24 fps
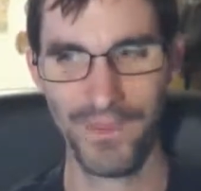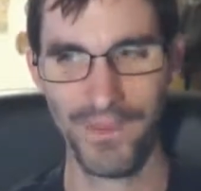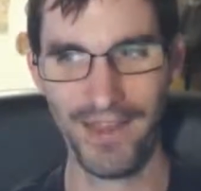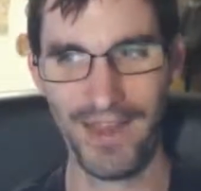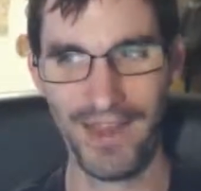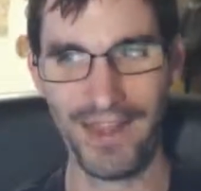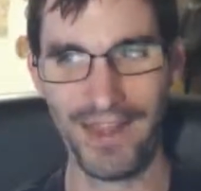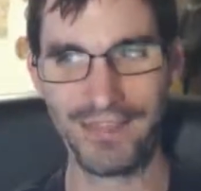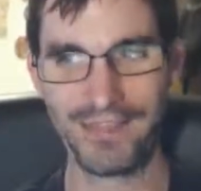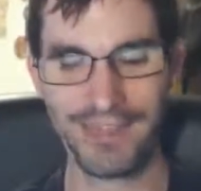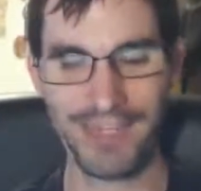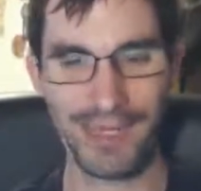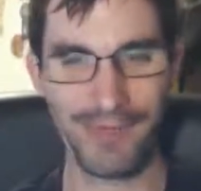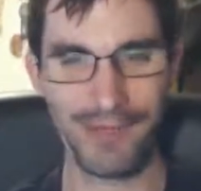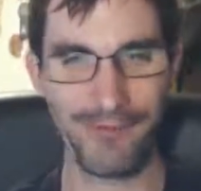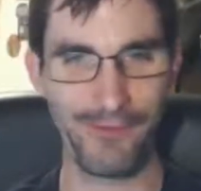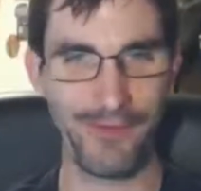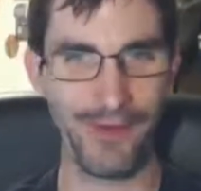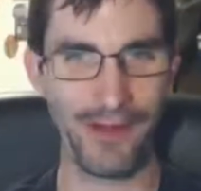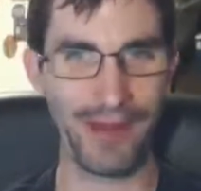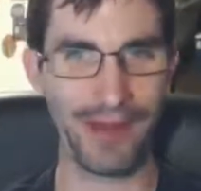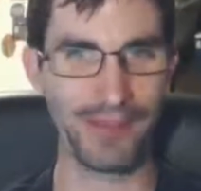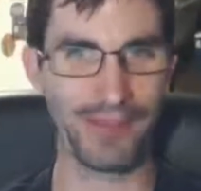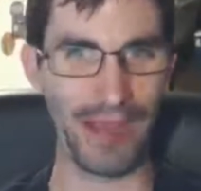It's kind of
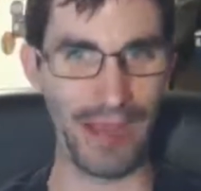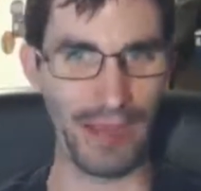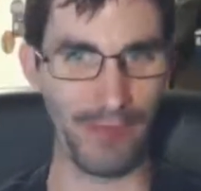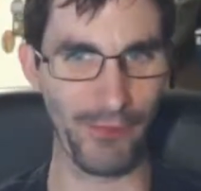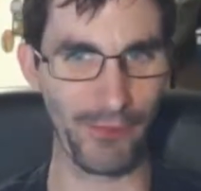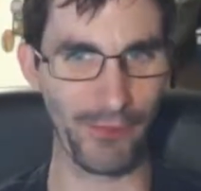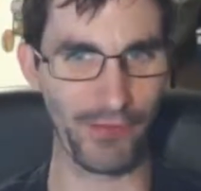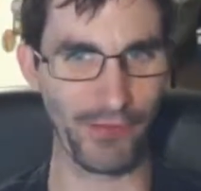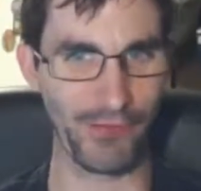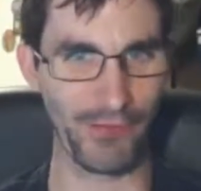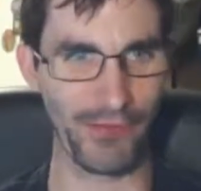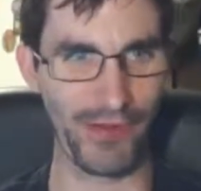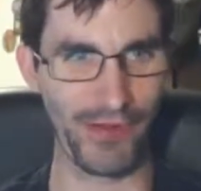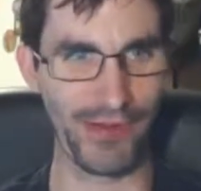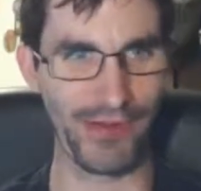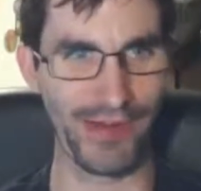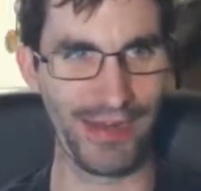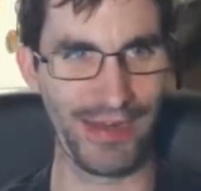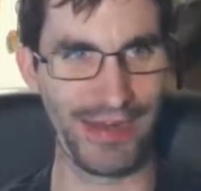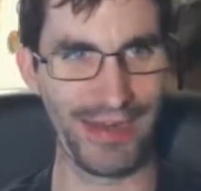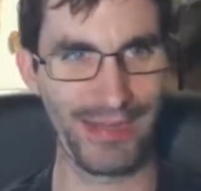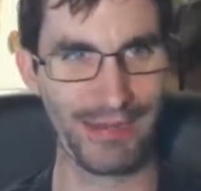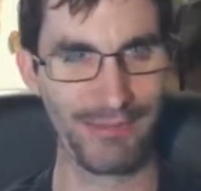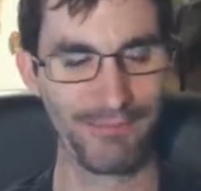funny because I was
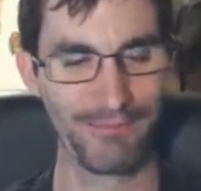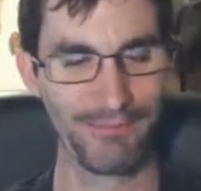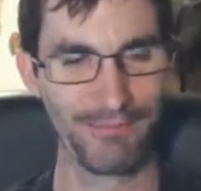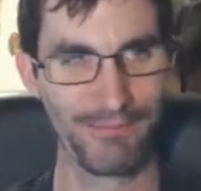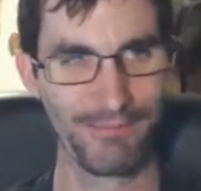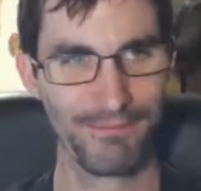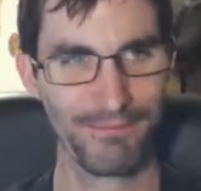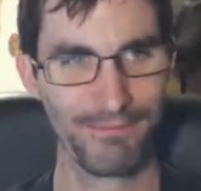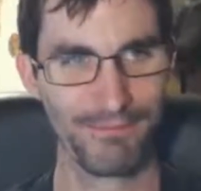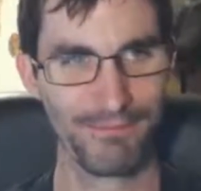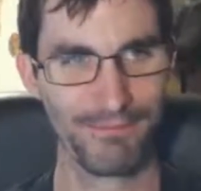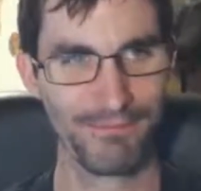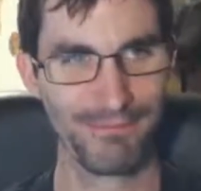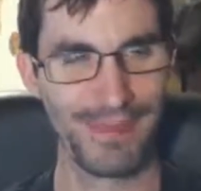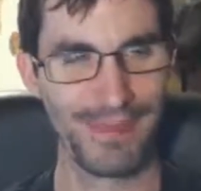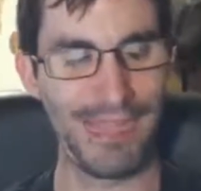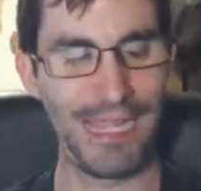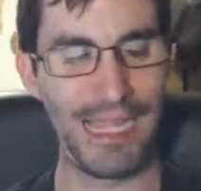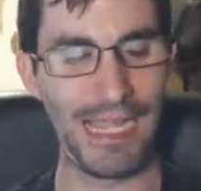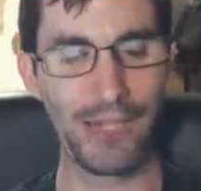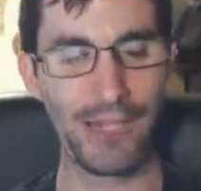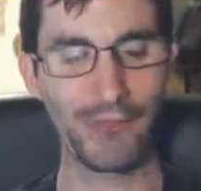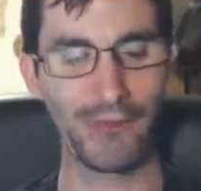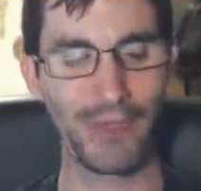very
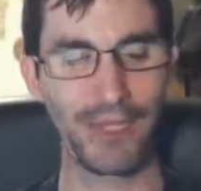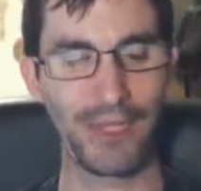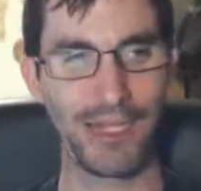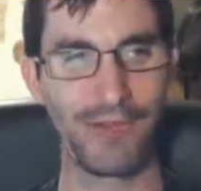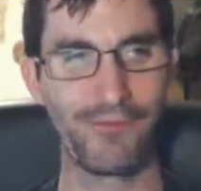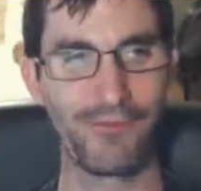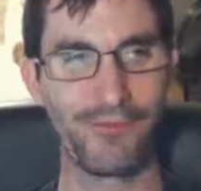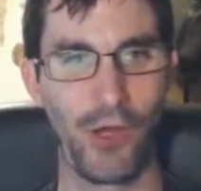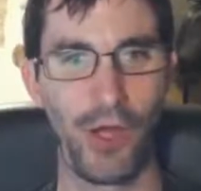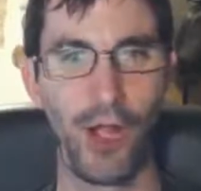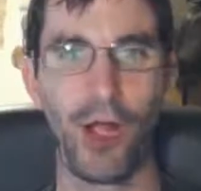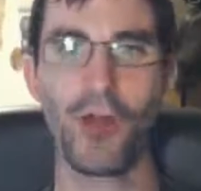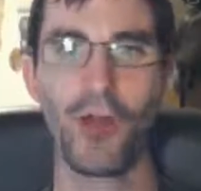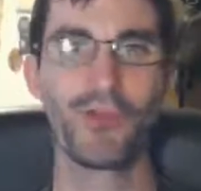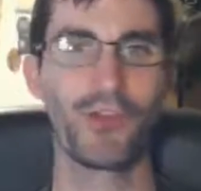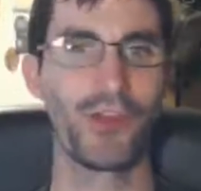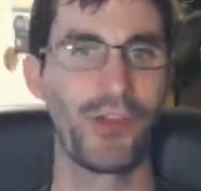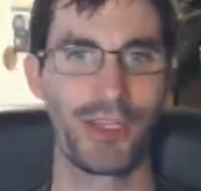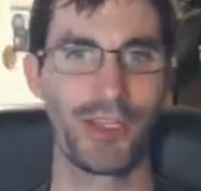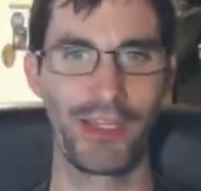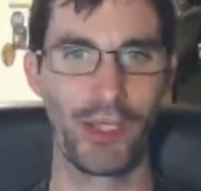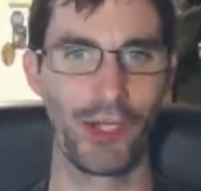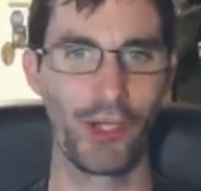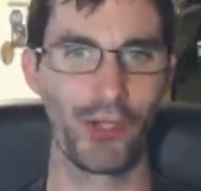heavily involved in
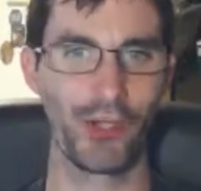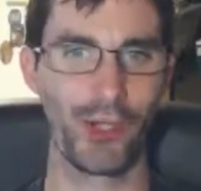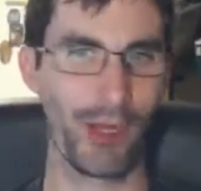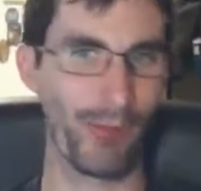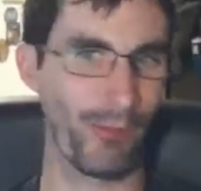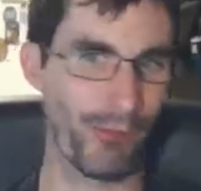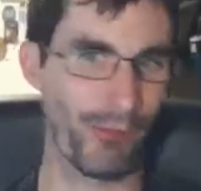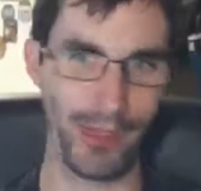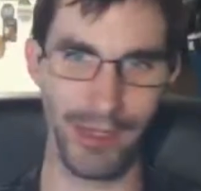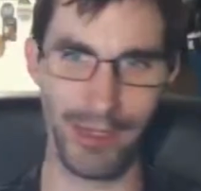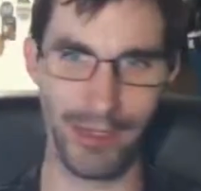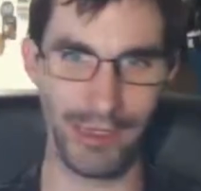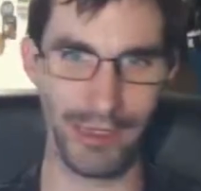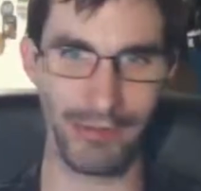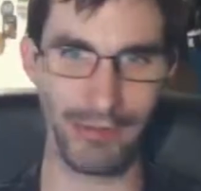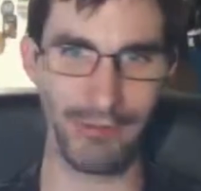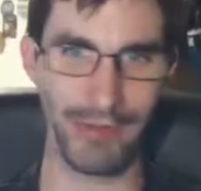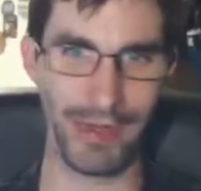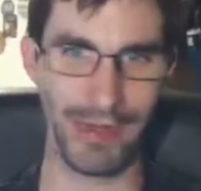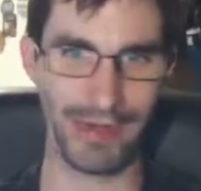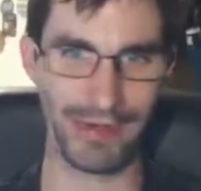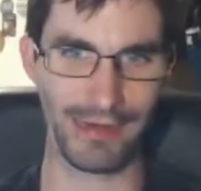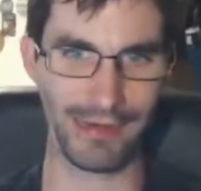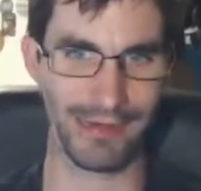the guild I played in
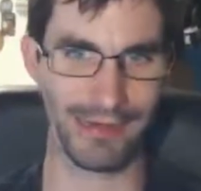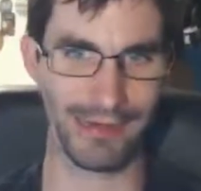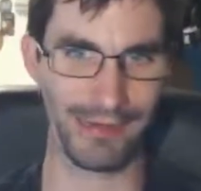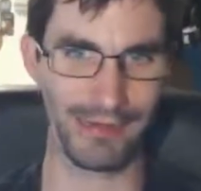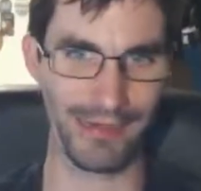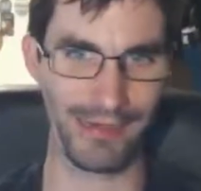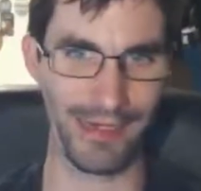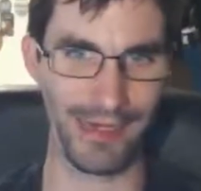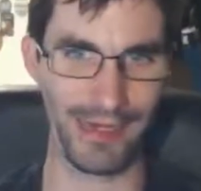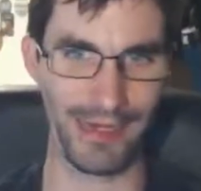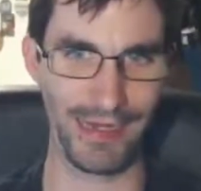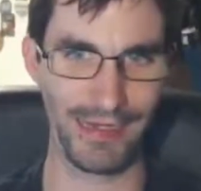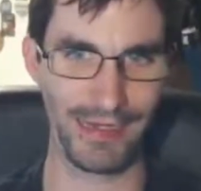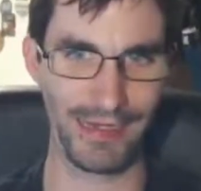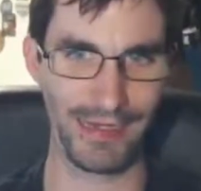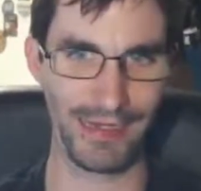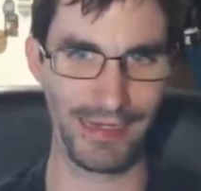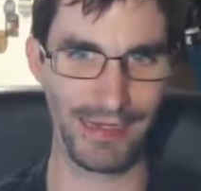back in the day.